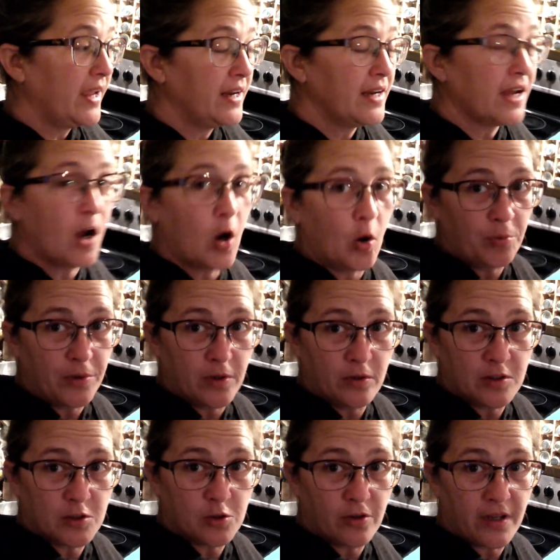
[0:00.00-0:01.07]
and I hope you
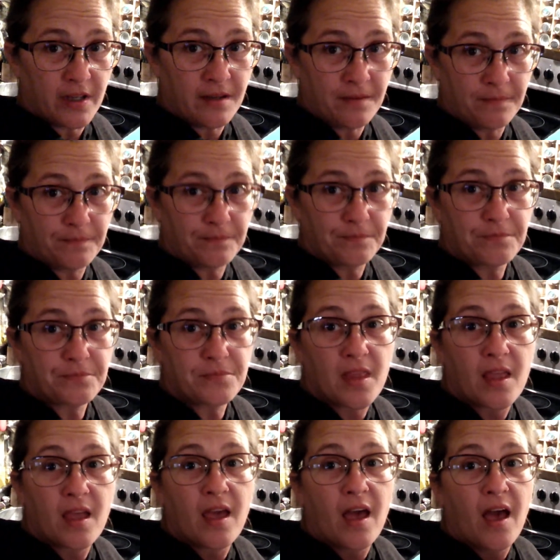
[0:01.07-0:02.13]
enjoy it.
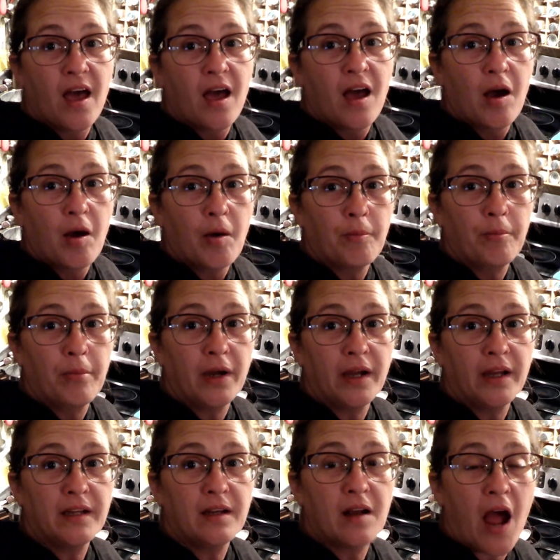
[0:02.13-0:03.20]

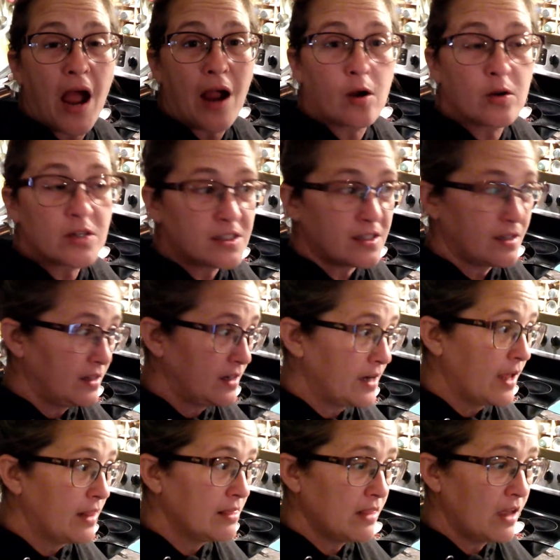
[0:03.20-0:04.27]
But our
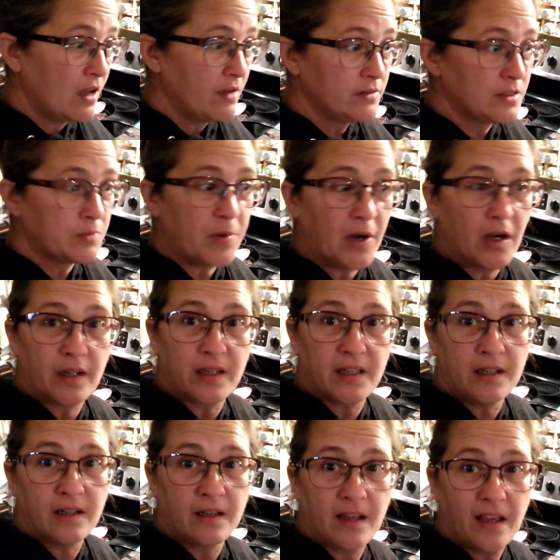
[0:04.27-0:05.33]
son loves
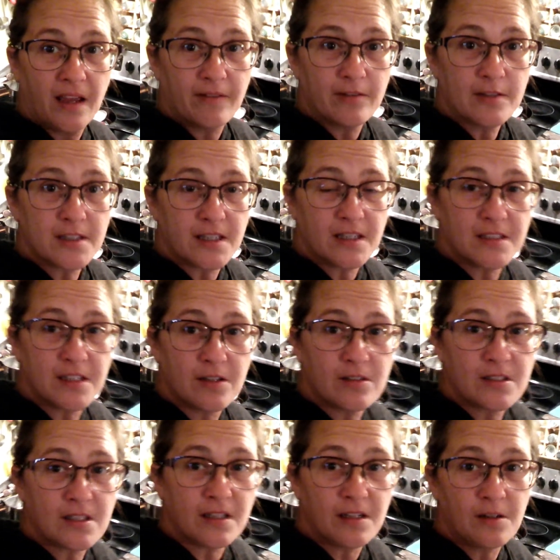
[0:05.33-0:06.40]
pumpkin ever since he
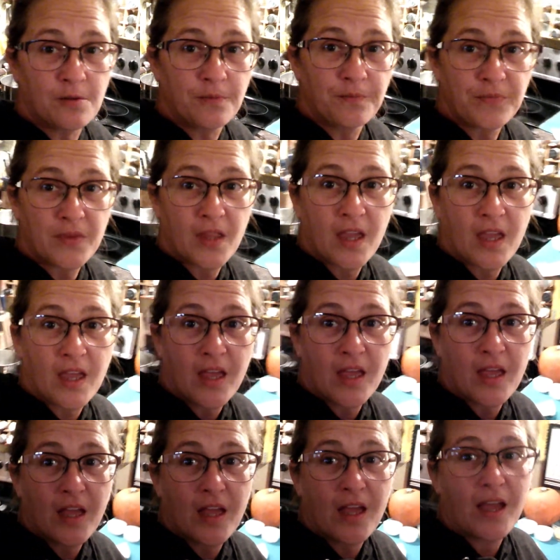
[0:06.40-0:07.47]
was little,
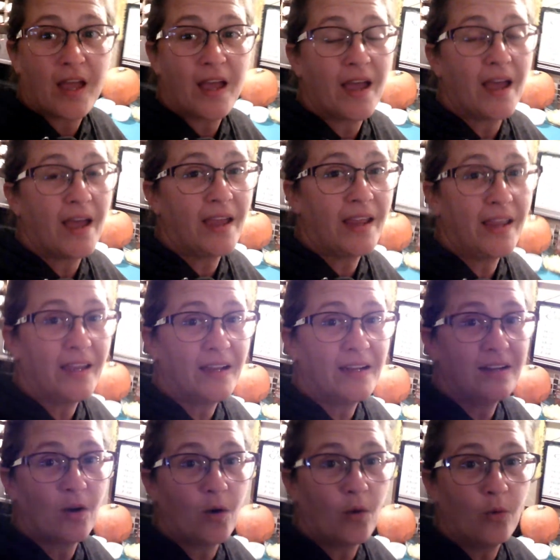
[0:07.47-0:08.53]

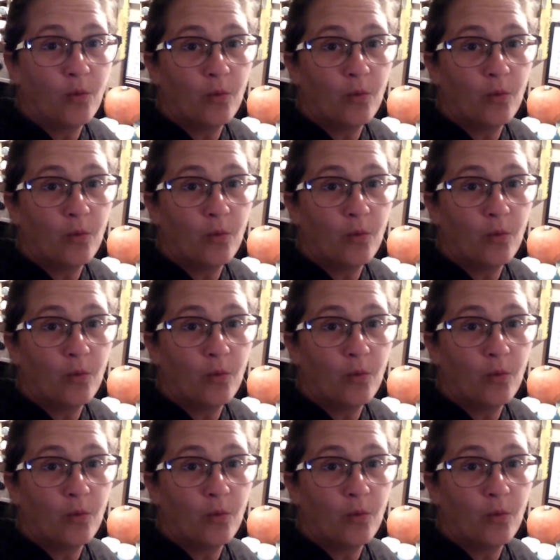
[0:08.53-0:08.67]
and